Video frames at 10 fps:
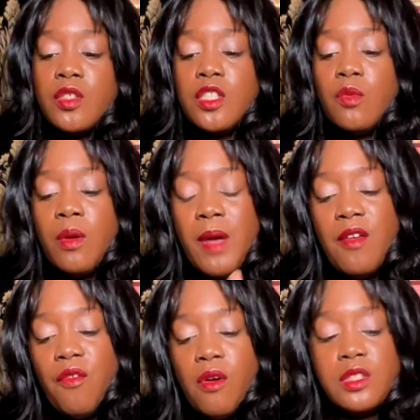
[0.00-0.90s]
or someone
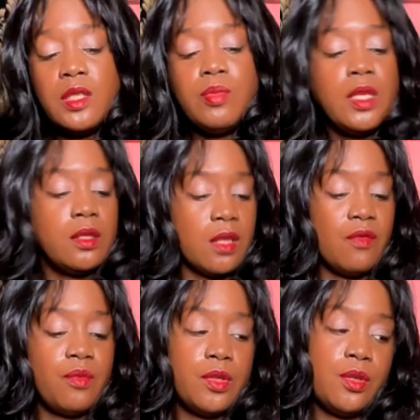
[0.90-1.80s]
might fall deeply in
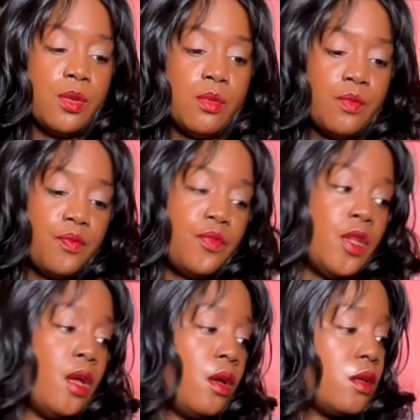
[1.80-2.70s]
love with you.
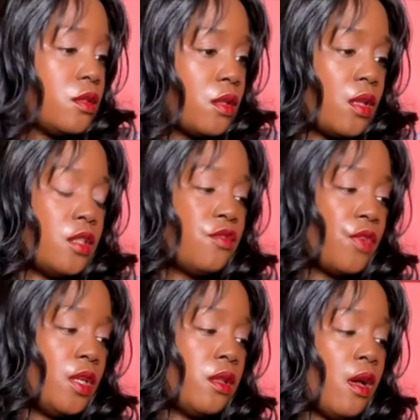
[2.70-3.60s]
So let's
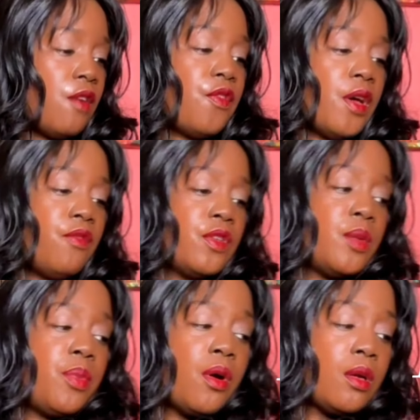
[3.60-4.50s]
re-clarify for
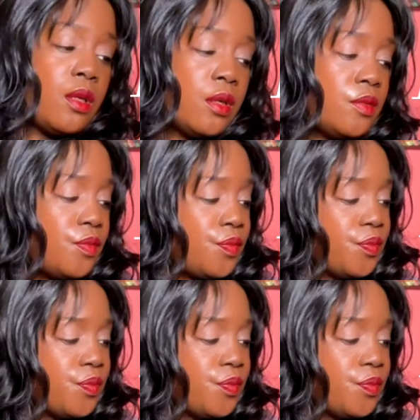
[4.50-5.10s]
the partner.